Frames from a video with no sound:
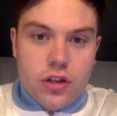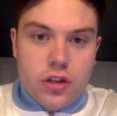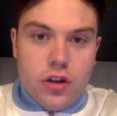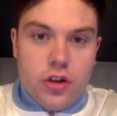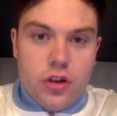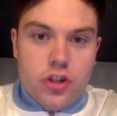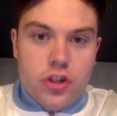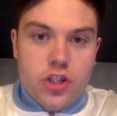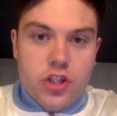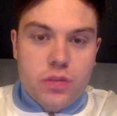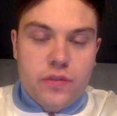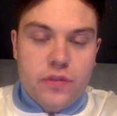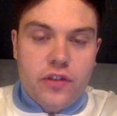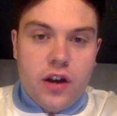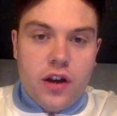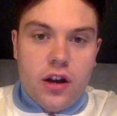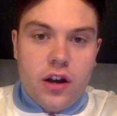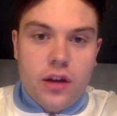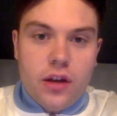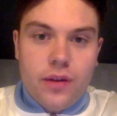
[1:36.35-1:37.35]
not just with
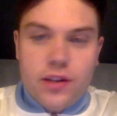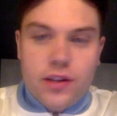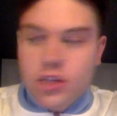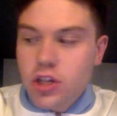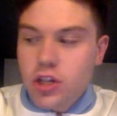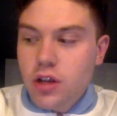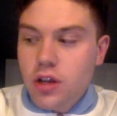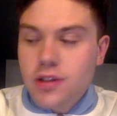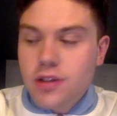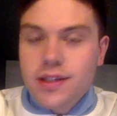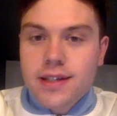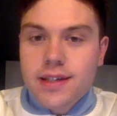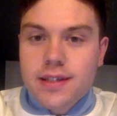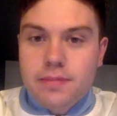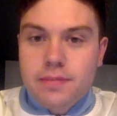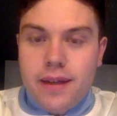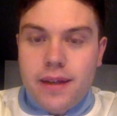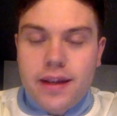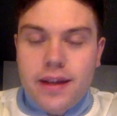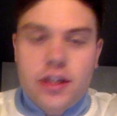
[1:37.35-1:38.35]
Carlo Ancelotti
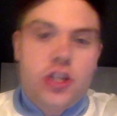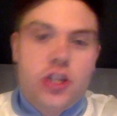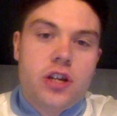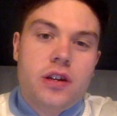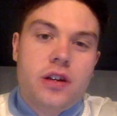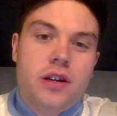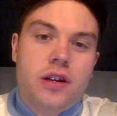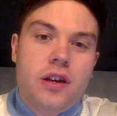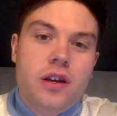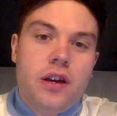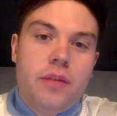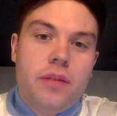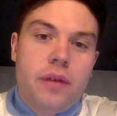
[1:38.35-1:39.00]
as manager,